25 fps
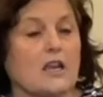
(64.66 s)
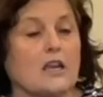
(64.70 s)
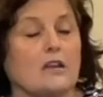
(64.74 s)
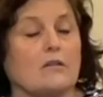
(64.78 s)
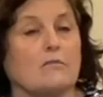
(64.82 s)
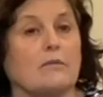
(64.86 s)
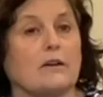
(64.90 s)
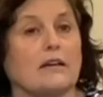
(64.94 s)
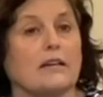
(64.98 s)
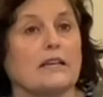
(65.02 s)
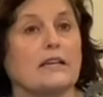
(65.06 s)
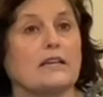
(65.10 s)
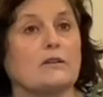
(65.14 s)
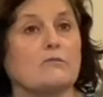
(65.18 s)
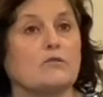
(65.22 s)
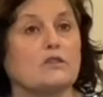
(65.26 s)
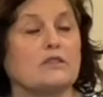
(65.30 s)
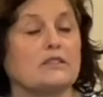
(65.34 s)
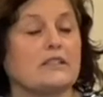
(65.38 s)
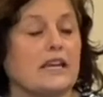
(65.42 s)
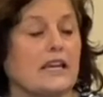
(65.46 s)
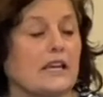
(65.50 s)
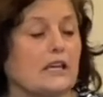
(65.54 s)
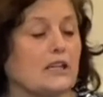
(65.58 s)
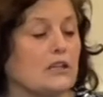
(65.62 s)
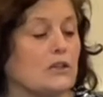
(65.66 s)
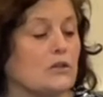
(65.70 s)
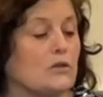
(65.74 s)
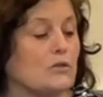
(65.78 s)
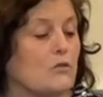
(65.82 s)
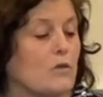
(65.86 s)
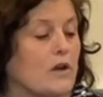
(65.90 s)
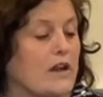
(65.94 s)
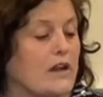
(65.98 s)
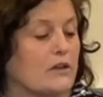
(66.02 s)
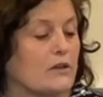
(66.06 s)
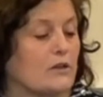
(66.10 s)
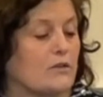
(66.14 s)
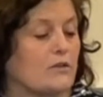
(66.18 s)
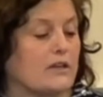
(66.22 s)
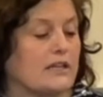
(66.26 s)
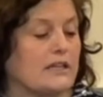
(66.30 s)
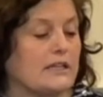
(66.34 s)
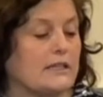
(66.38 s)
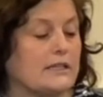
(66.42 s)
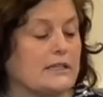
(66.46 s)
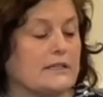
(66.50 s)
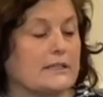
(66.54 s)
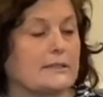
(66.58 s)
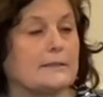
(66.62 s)
but it will tell you whether
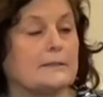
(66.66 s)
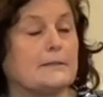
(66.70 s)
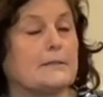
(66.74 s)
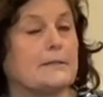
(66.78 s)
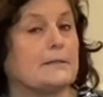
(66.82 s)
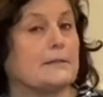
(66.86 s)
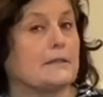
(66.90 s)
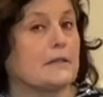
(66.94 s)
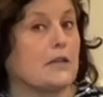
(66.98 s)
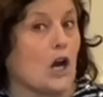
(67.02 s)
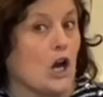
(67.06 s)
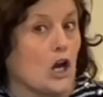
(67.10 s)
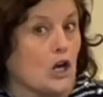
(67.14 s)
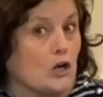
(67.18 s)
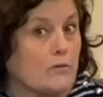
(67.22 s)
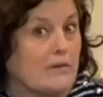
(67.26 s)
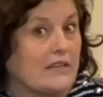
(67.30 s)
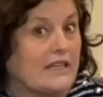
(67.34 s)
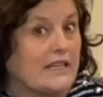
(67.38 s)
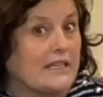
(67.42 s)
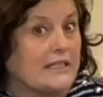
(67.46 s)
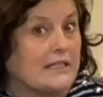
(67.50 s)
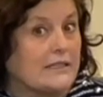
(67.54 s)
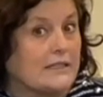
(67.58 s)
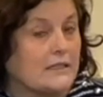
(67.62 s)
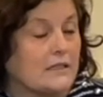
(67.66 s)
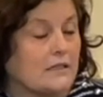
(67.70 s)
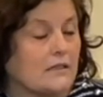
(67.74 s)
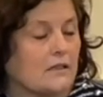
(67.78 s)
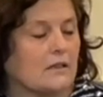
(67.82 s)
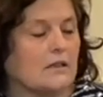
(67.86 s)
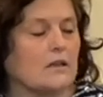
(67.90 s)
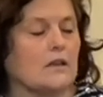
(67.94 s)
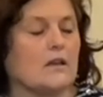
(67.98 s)
it is determinate